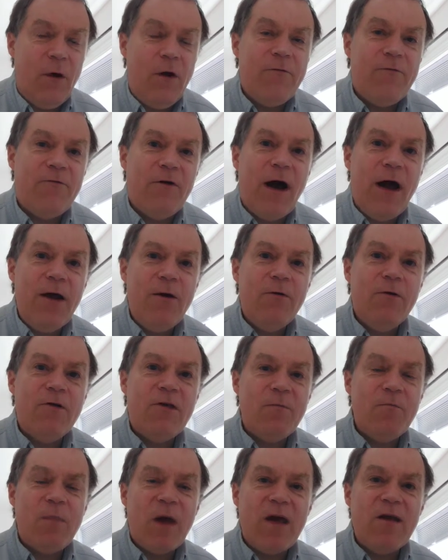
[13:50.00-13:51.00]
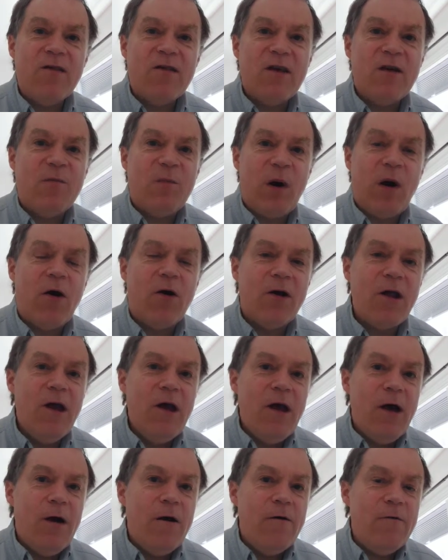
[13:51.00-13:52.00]
fire is a basic part
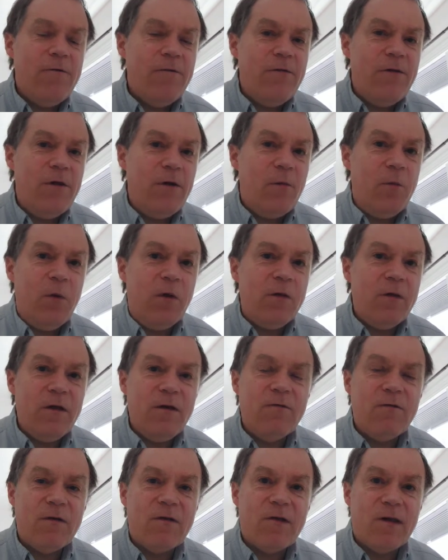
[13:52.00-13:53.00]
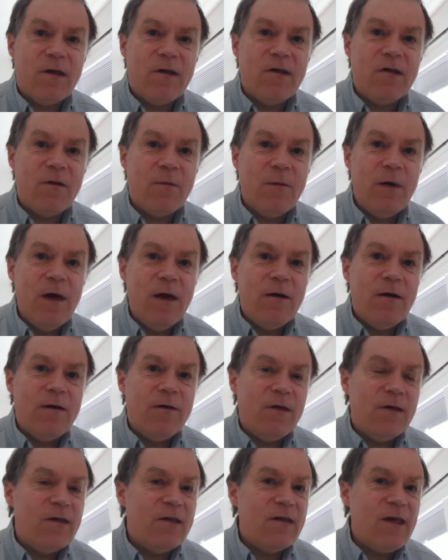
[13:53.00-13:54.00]
of their belief system,
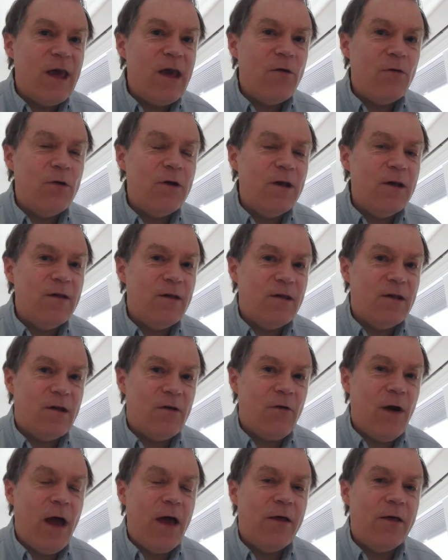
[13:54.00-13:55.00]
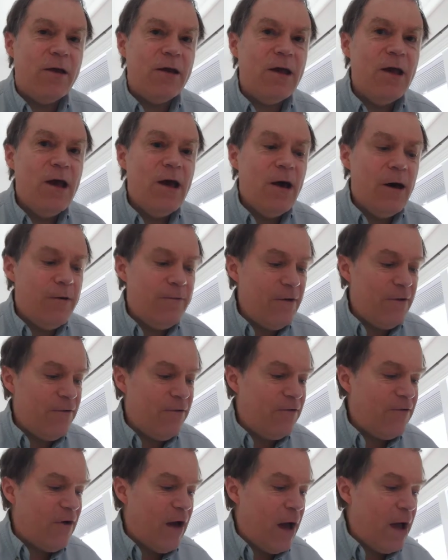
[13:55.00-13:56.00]
like the sacredity, the sacrality of
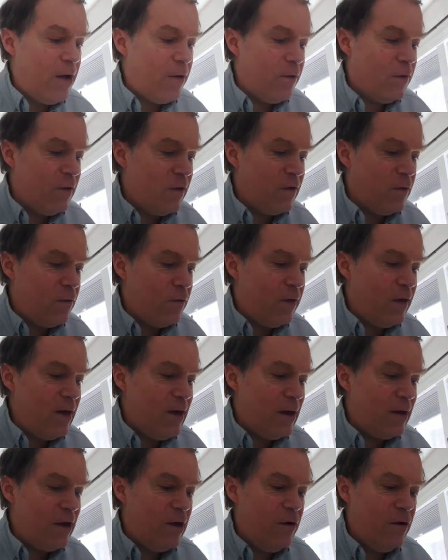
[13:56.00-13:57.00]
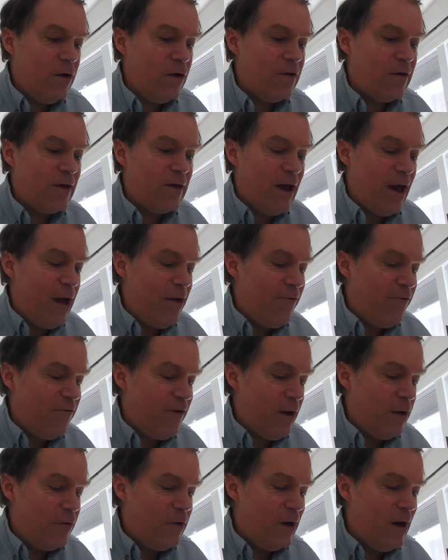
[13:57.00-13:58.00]
fire and this sort of thing. And Kildare says, I
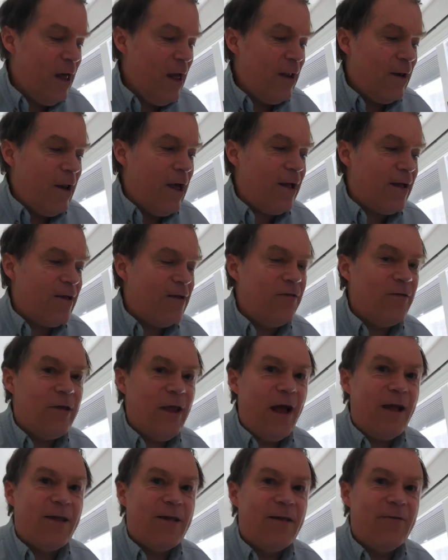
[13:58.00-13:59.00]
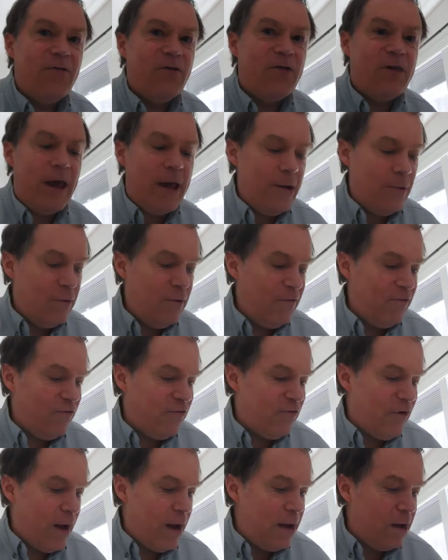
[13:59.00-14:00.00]
founded lots of sacred
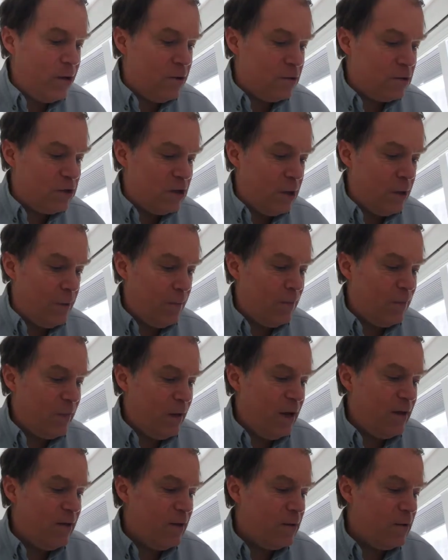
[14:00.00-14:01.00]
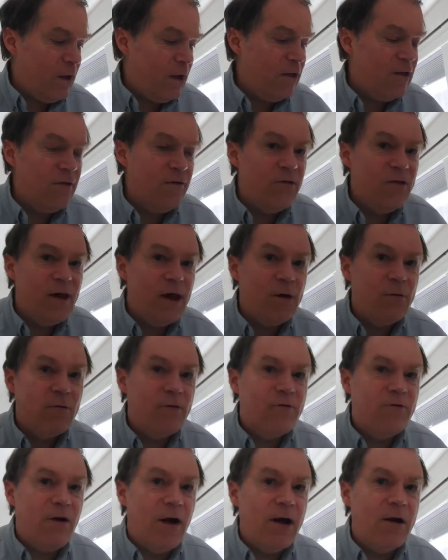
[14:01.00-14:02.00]
fires here. Lots and lots of
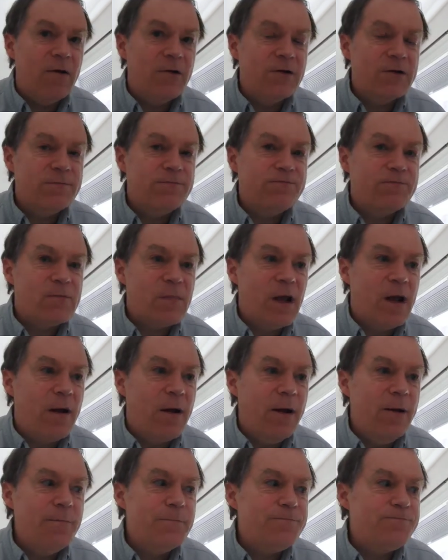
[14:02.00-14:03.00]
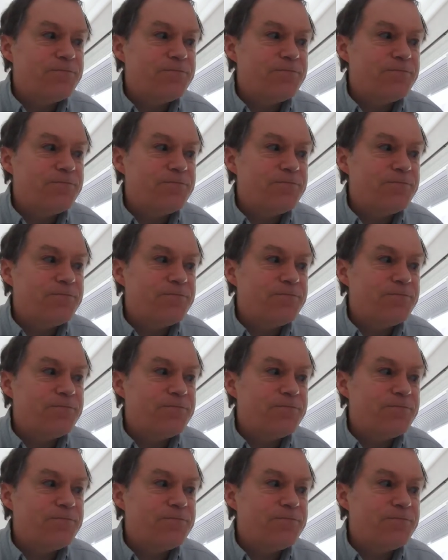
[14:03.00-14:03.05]
sacred fires. All right?